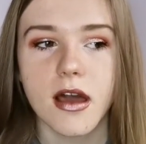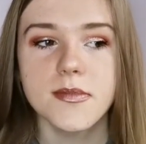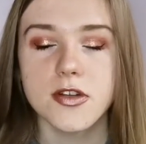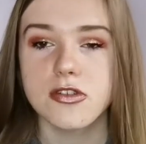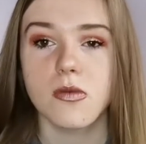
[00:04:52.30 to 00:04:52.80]

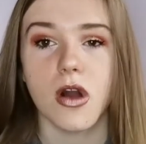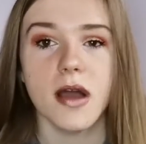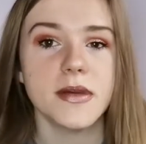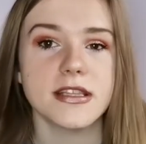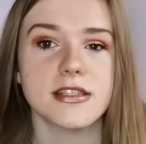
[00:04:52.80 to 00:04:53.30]
not sure
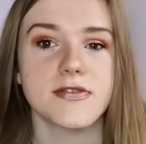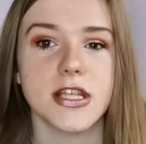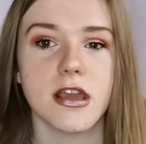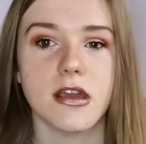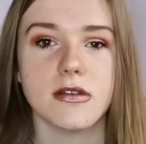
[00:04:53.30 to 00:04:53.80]
why I made this
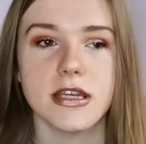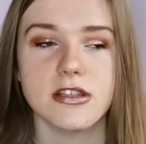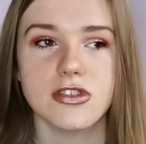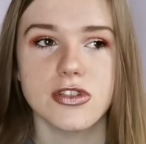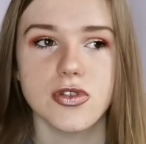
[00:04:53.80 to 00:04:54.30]
video.
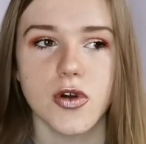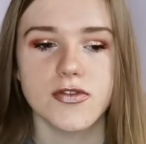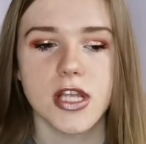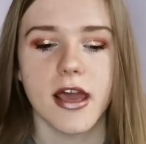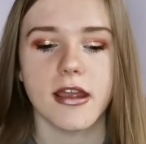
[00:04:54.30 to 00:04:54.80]
It's just
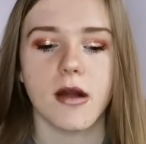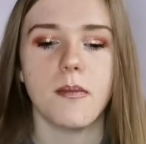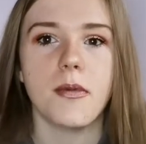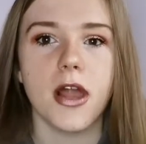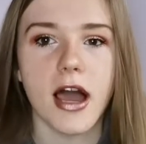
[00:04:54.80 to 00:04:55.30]
sort of to like
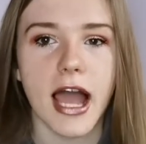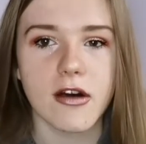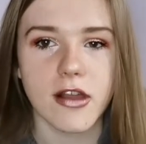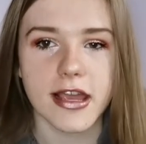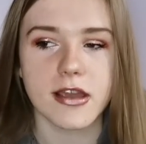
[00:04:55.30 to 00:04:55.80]
blurt
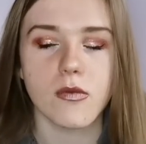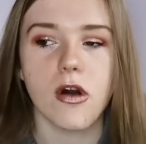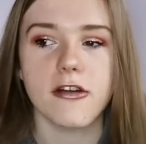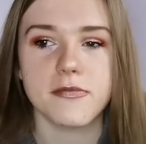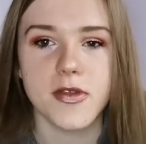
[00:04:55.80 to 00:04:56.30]
out like
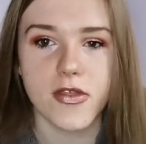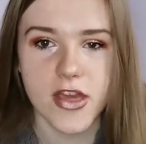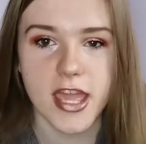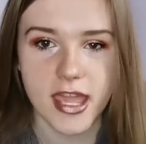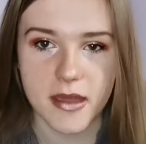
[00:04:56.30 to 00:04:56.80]
what I've been
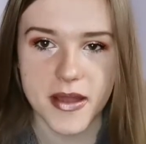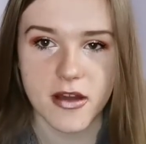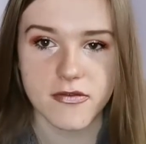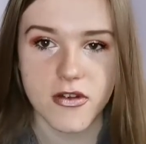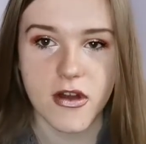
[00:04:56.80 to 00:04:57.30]
thinking
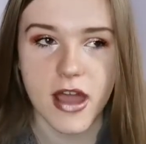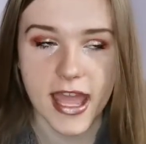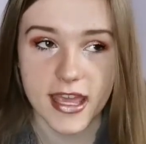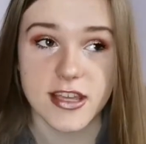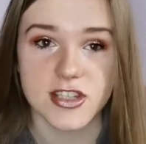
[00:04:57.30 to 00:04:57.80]
about for
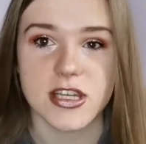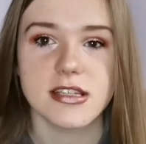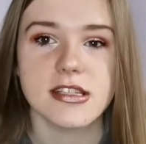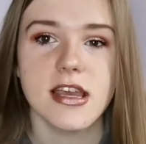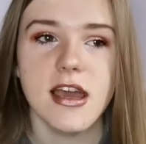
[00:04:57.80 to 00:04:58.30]

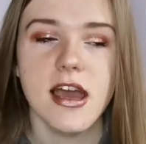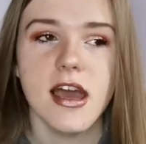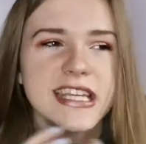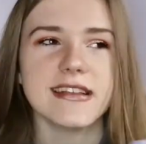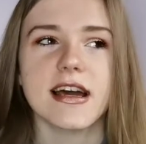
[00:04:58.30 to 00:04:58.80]
ages.
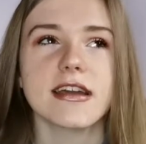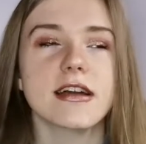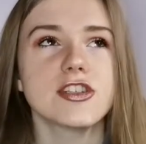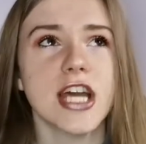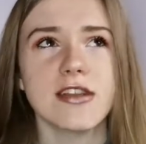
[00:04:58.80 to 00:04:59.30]
be
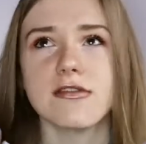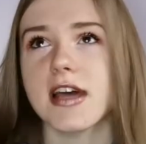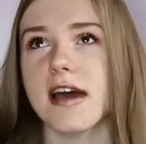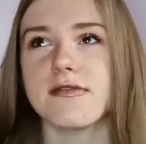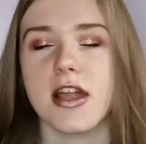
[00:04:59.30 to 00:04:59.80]
like a channel
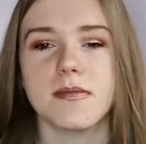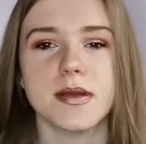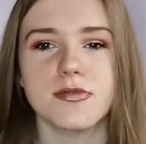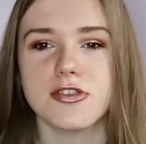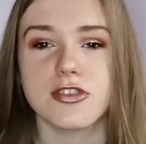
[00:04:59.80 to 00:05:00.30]
there for like
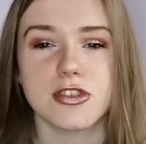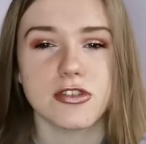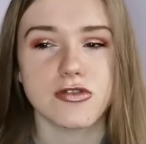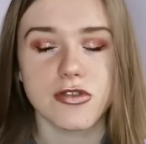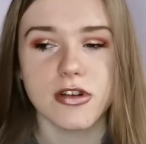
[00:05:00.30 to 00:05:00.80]
people to just
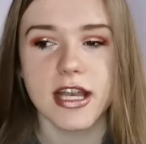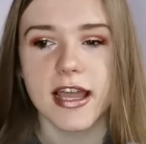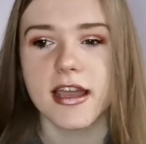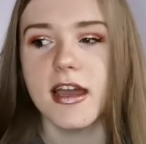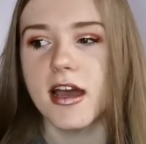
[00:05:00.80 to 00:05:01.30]
enjoy.
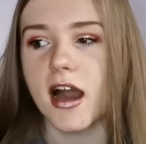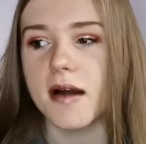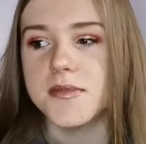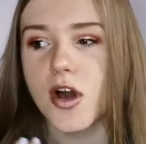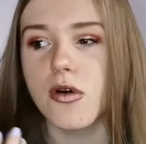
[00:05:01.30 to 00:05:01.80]
Like,
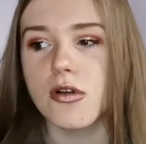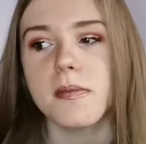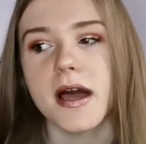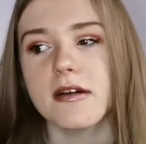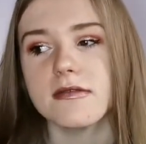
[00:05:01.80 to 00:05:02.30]
I'm not all
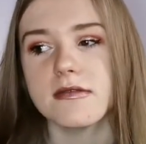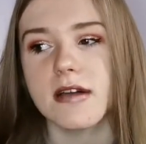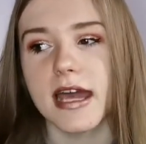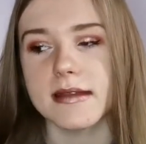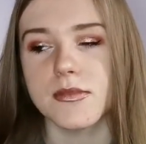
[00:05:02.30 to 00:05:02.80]
about
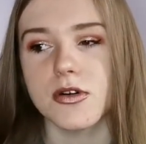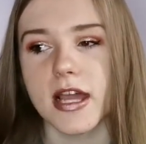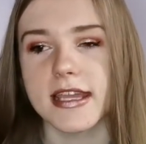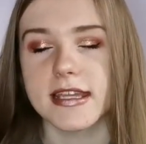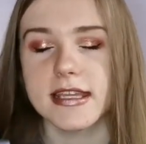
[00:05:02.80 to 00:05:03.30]
anymore
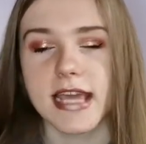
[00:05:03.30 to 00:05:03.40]
like